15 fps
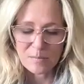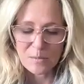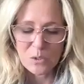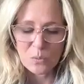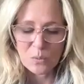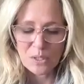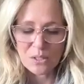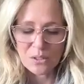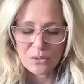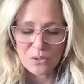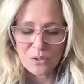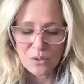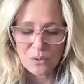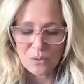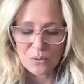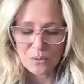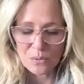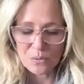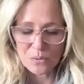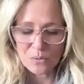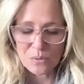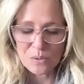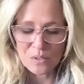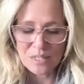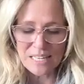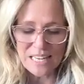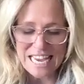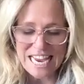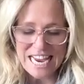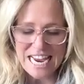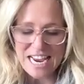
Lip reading: and in between your toes.